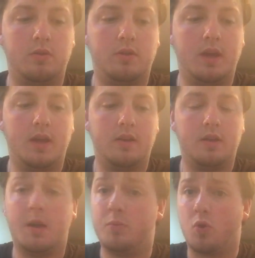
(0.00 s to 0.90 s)
do
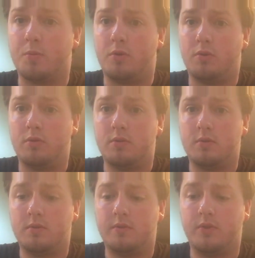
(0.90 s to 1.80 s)
that. Normal.
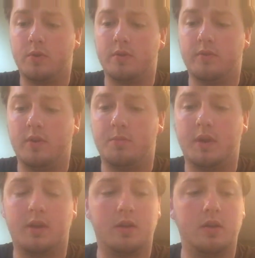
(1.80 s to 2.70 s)
If you go to the sound bank,